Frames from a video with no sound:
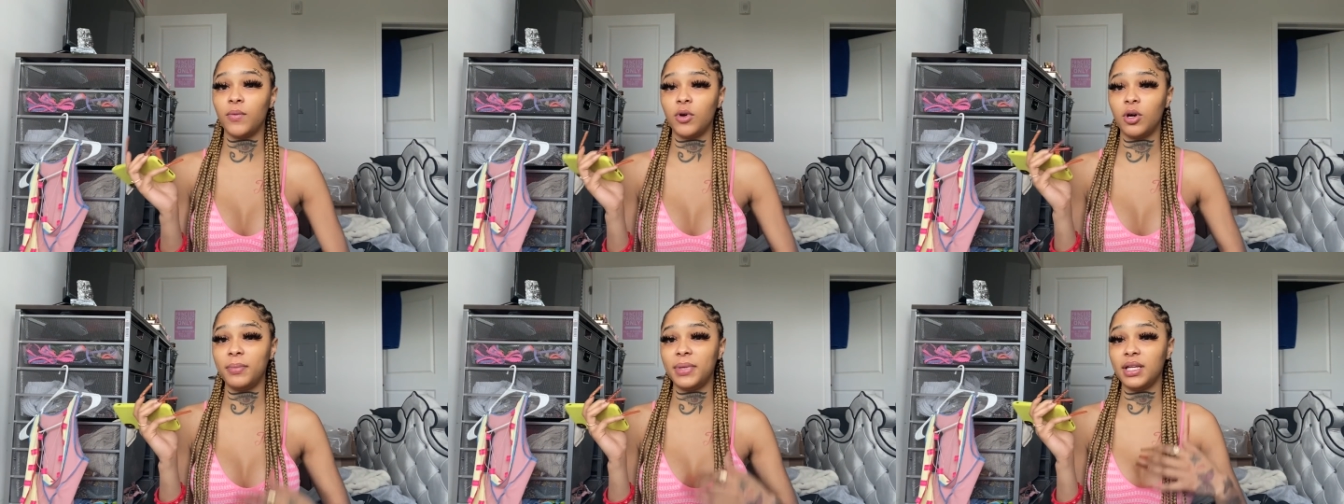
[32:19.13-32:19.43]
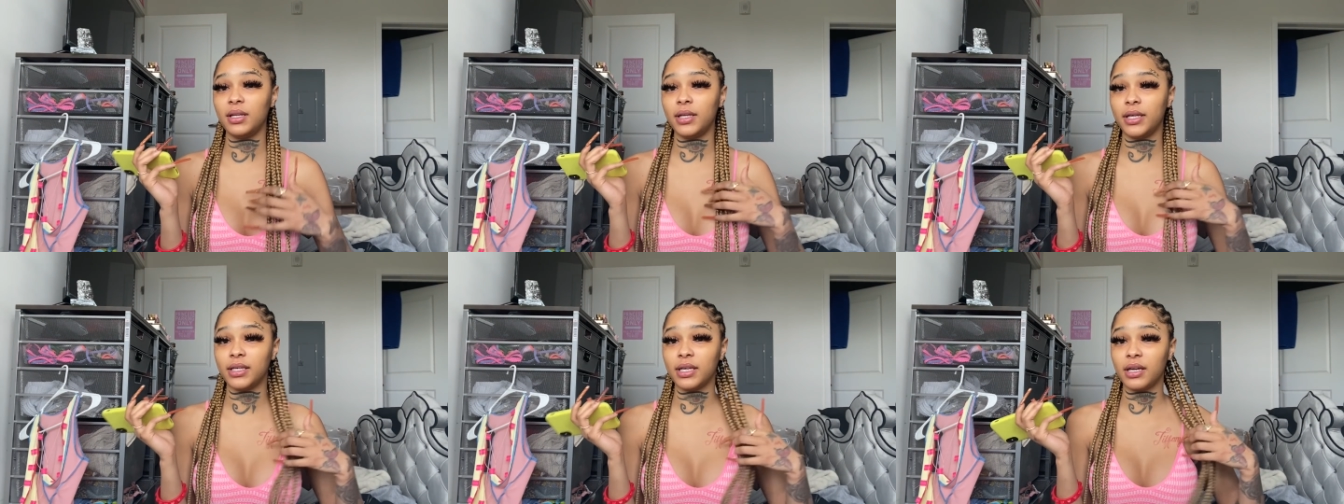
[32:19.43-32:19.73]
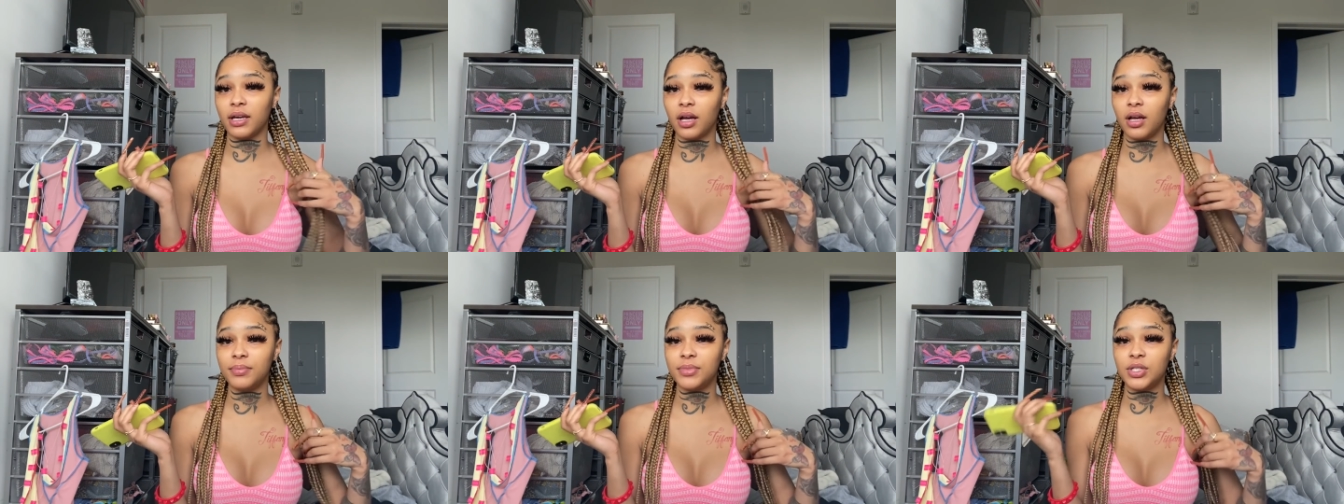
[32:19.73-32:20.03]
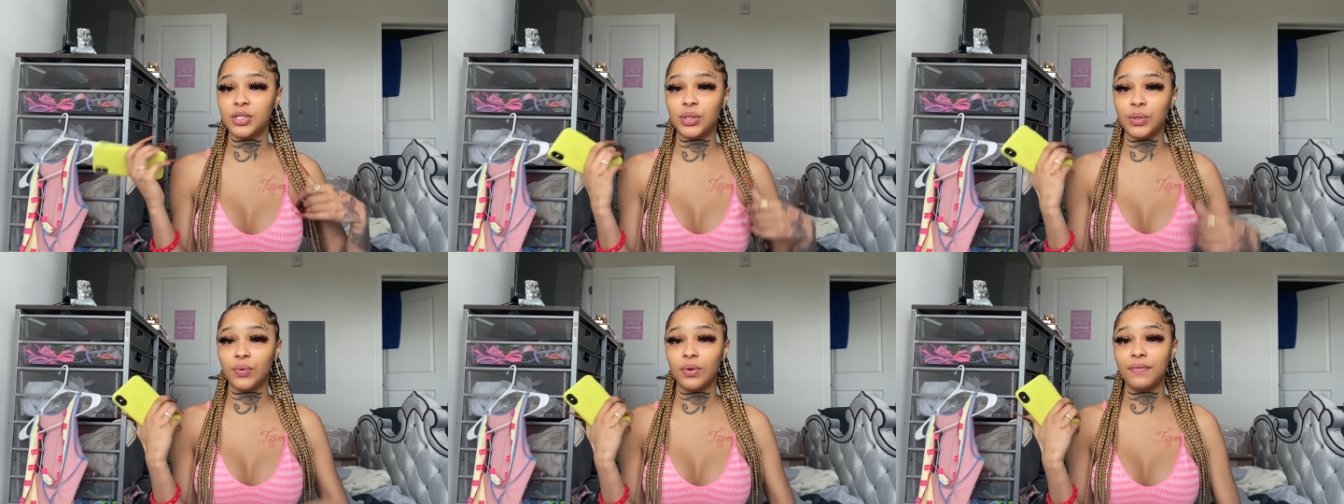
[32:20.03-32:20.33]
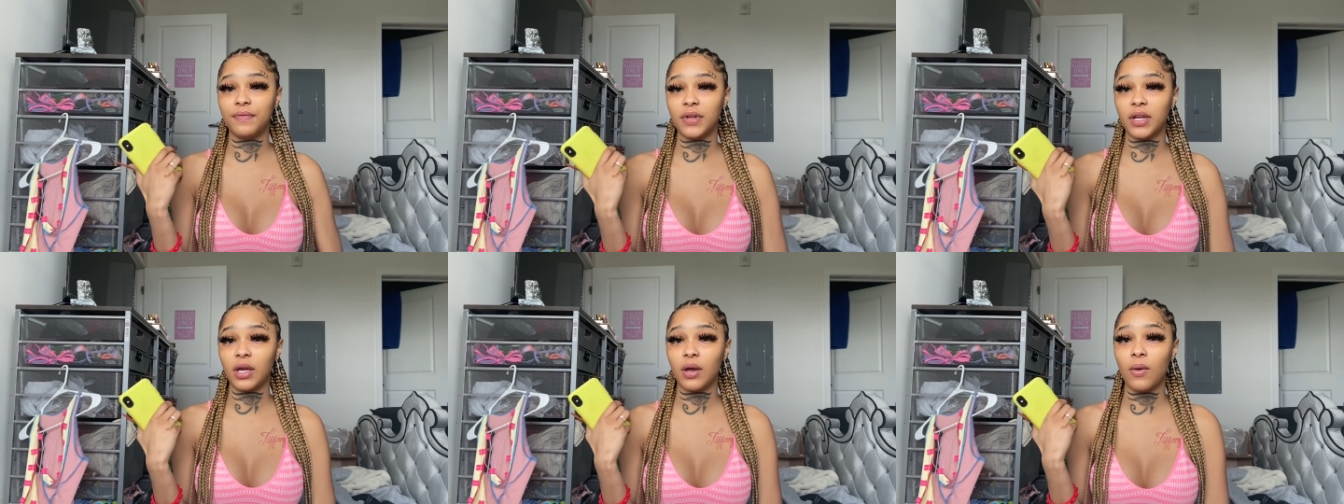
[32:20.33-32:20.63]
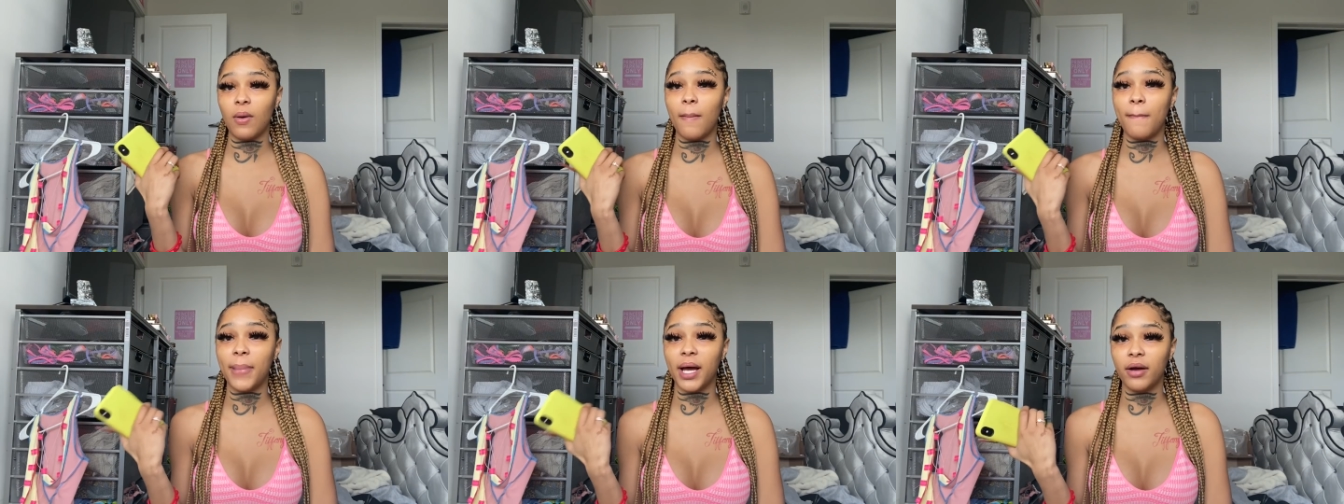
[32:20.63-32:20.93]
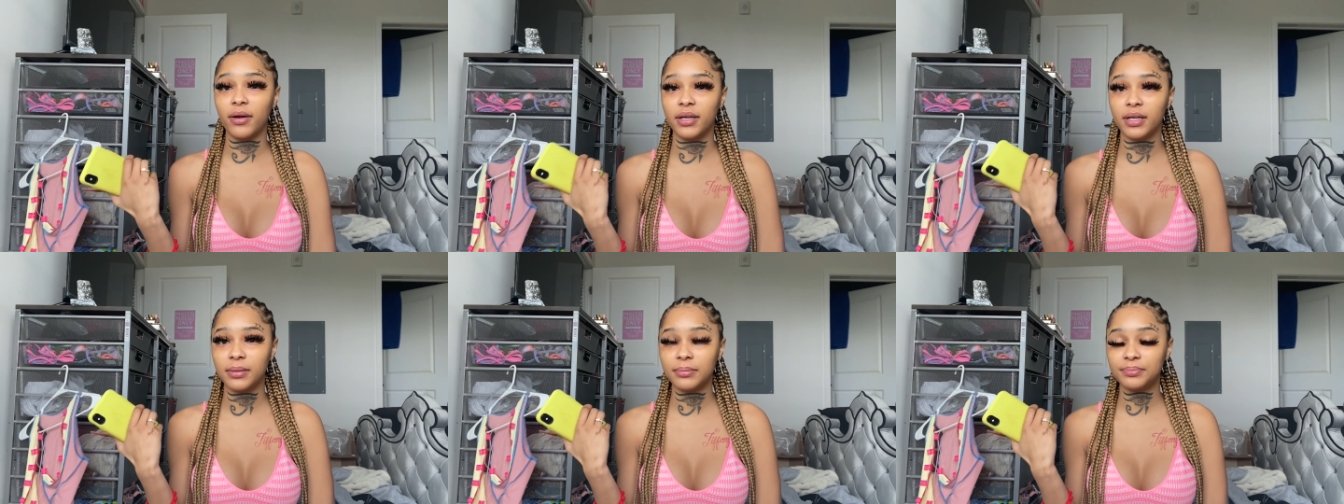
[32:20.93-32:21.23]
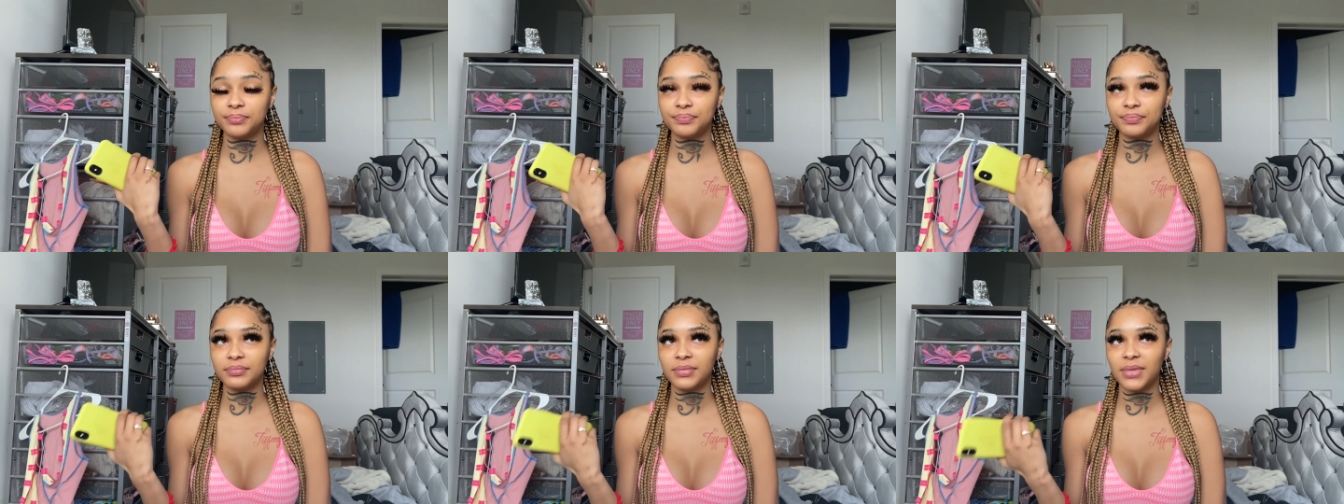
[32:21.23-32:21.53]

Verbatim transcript: will be linking up to do a video about him.